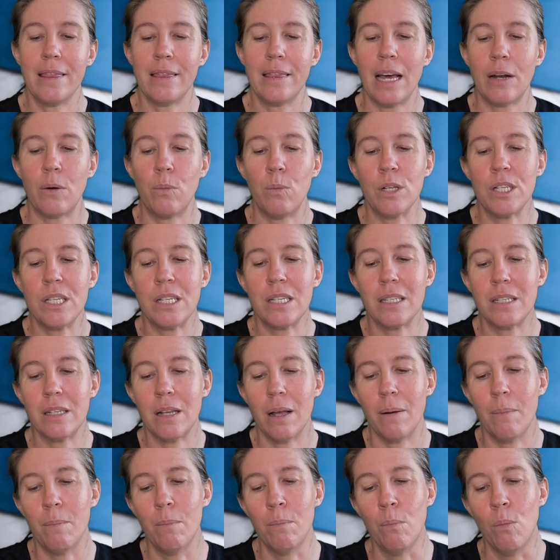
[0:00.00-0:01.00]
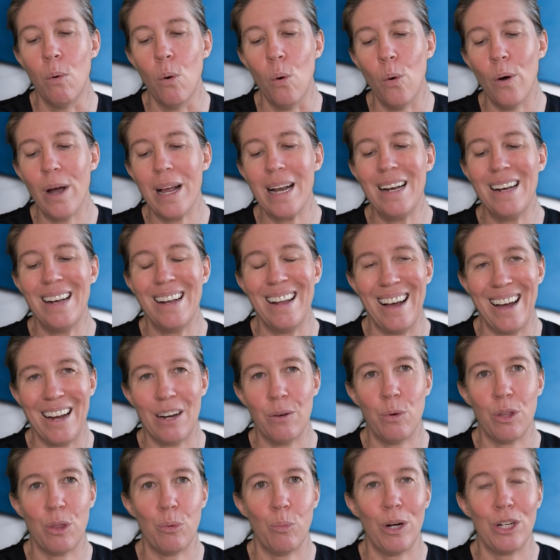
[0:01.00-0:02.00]
that was more in
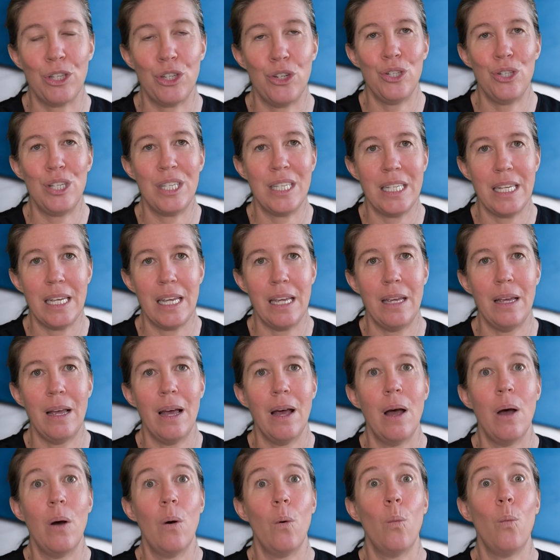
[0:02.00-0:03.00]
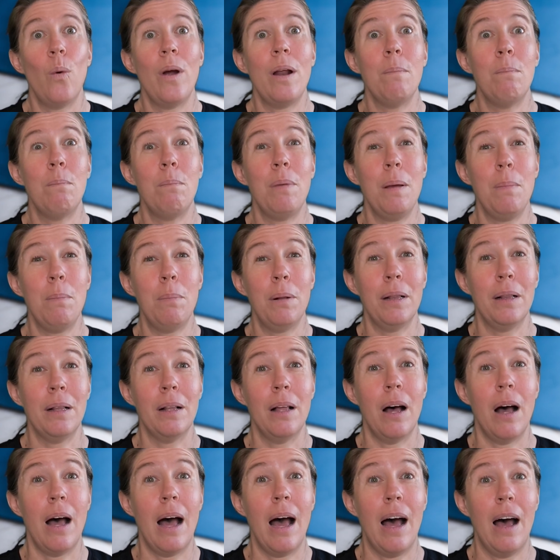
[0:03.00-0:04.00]
line with you see when
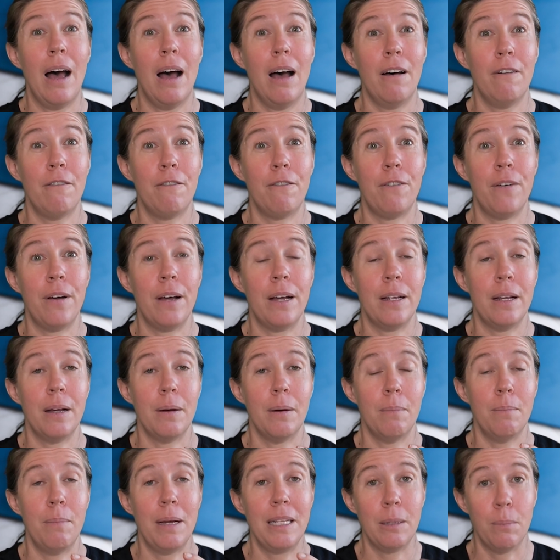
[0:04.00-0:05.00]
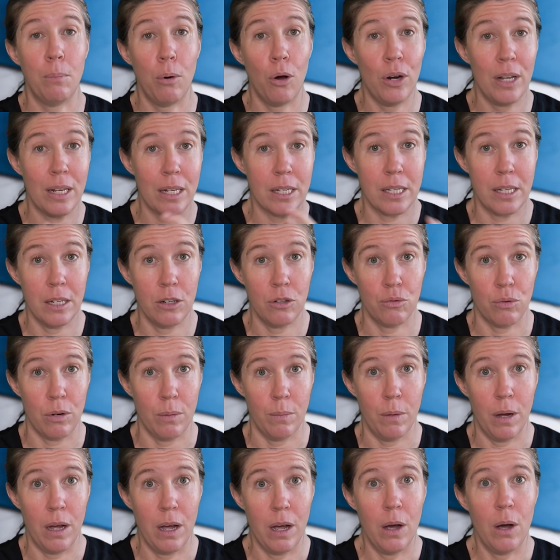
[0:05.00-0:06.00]
people have metabolic
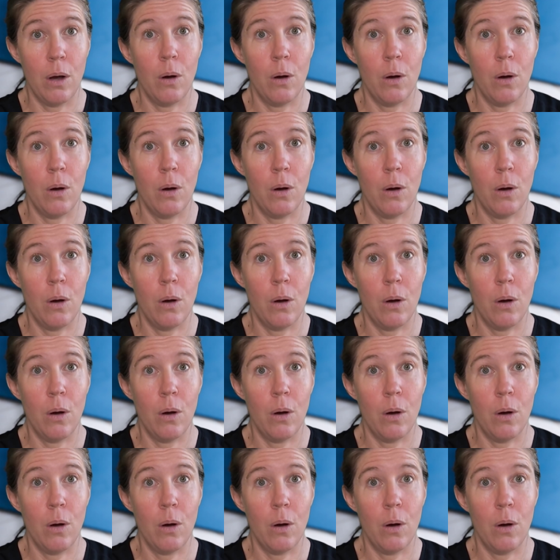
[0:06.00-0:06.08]
syndrome,